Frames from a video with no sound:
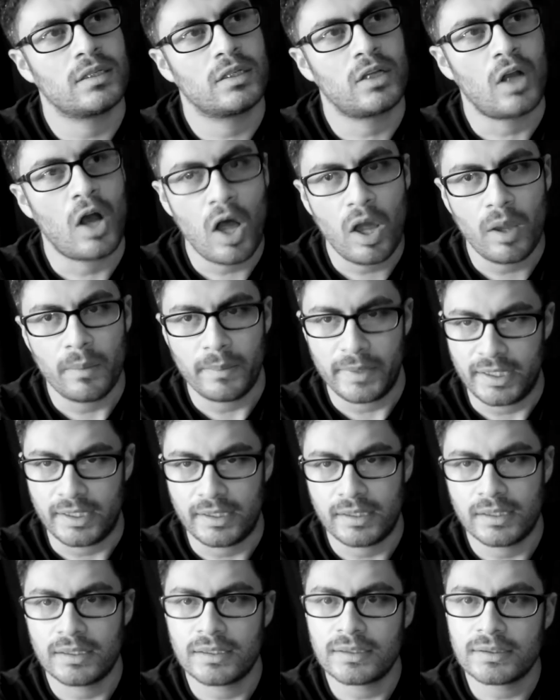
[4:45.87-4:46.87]
Call
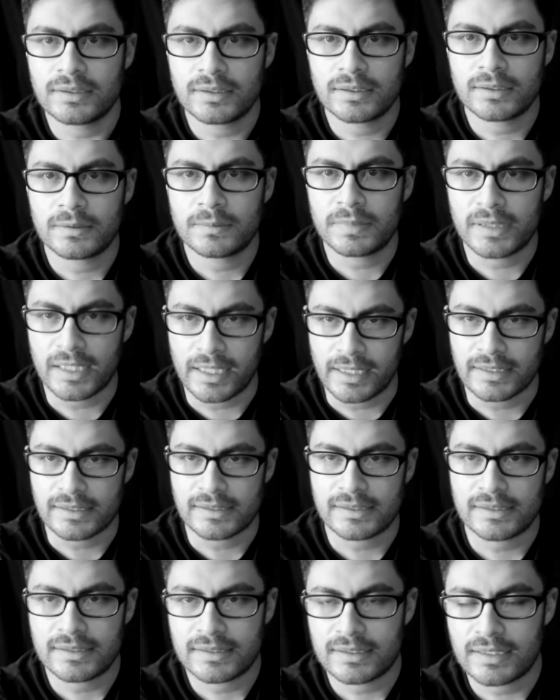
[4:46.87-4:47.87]
Me
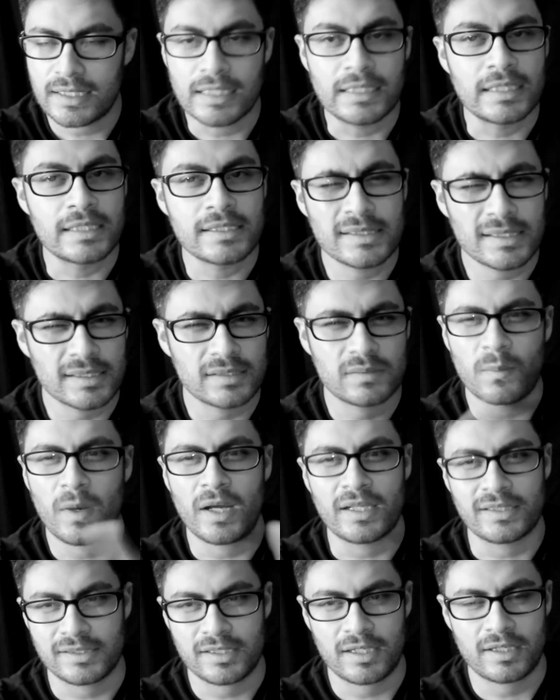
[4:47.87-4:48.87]
plays. And it's this
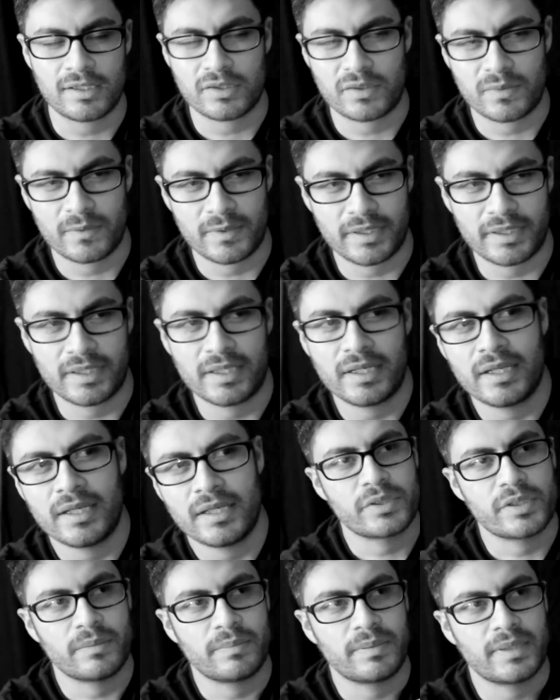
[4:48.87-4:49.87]
montage where
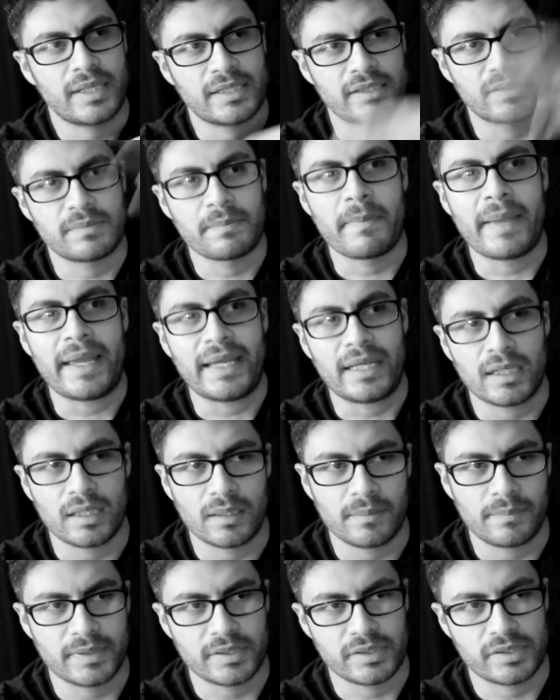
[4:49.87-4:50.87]
she applies
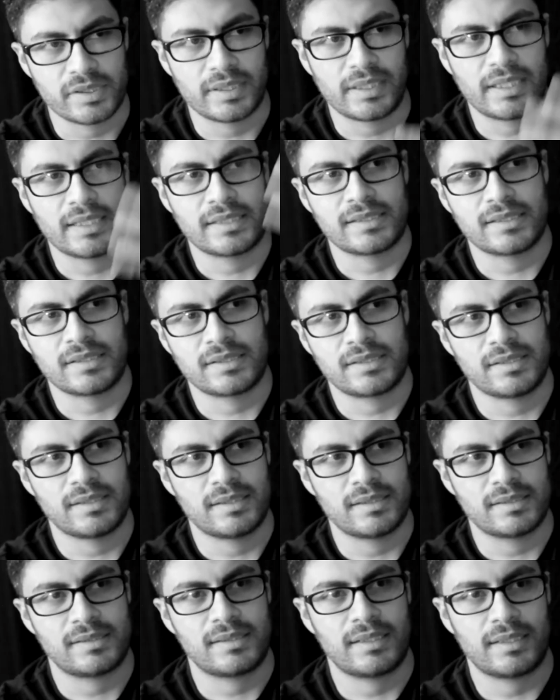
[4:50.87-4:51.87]
makeup and she gets into
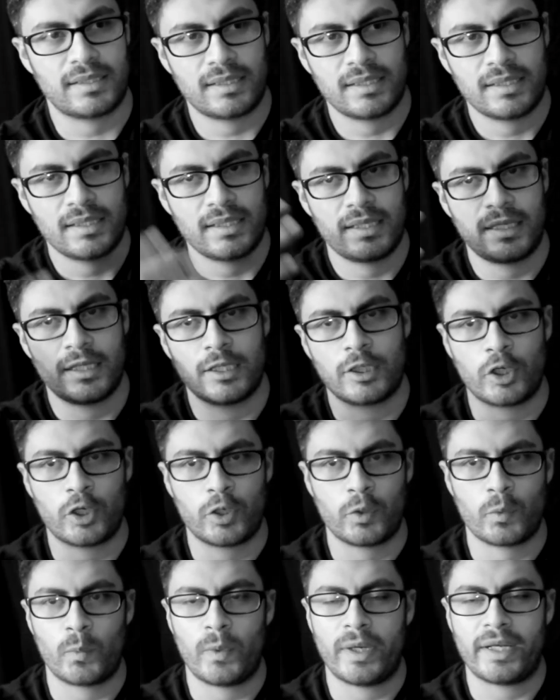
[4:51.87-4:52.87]
this, like, in
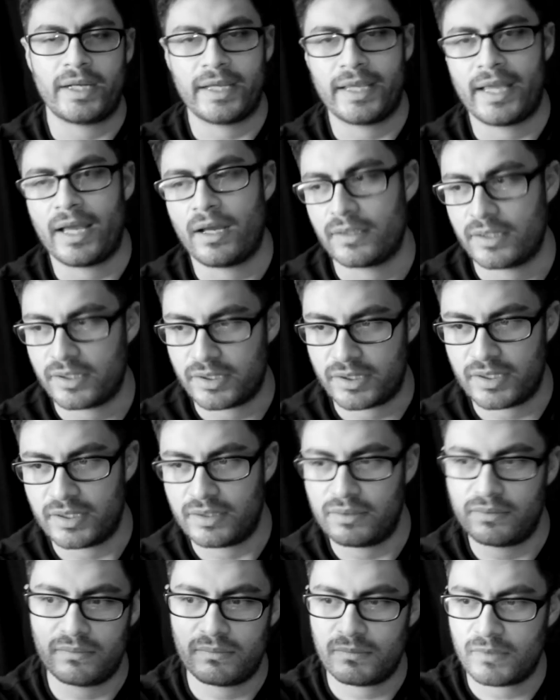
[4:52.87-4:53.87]
her wedding gown and she
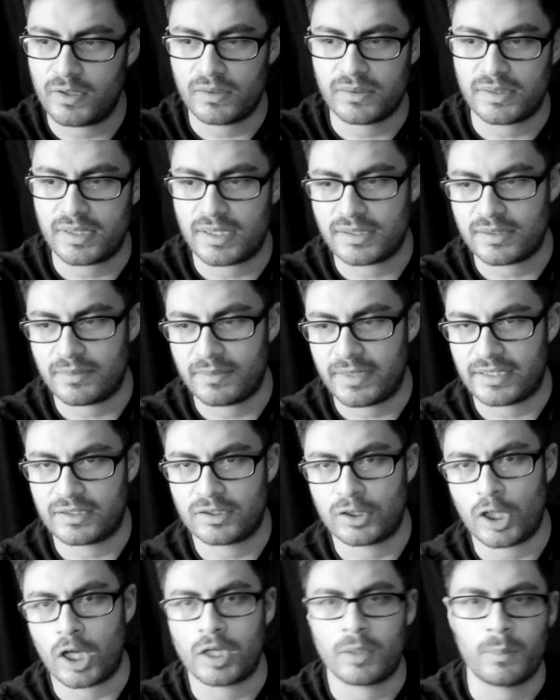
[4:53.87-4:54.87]
goes on some,
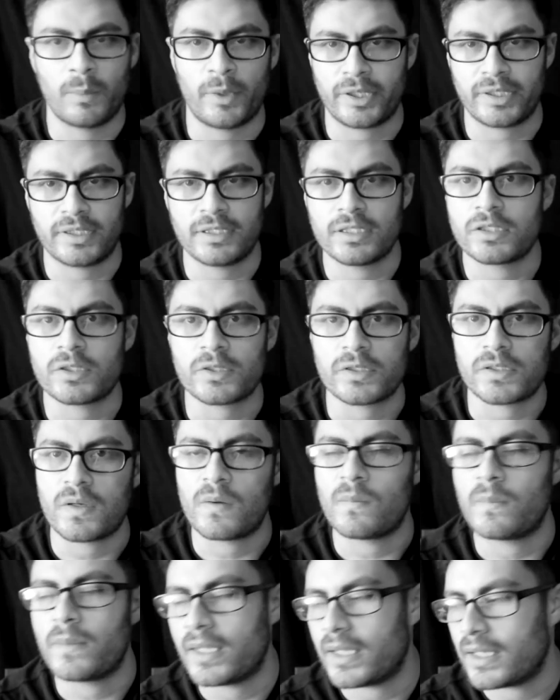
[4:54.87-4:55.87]
like, Doc Martens or
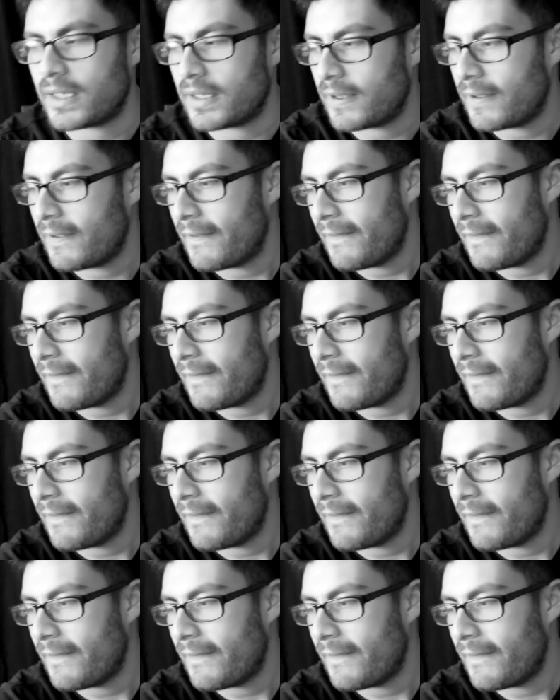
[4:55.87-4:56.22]
something.